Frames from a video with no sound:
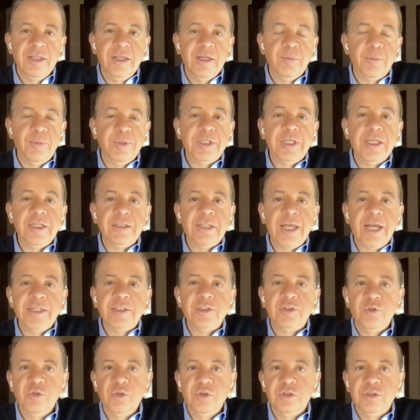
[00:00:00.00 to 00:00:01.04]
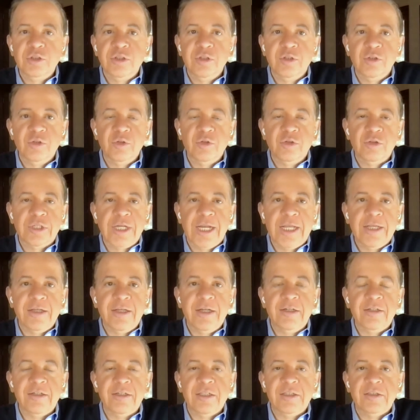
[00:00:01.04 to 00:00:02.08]
They are picking that solution to dra-
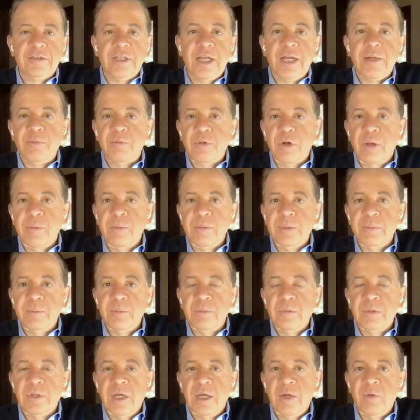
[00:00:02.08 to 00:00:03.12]
address that problem.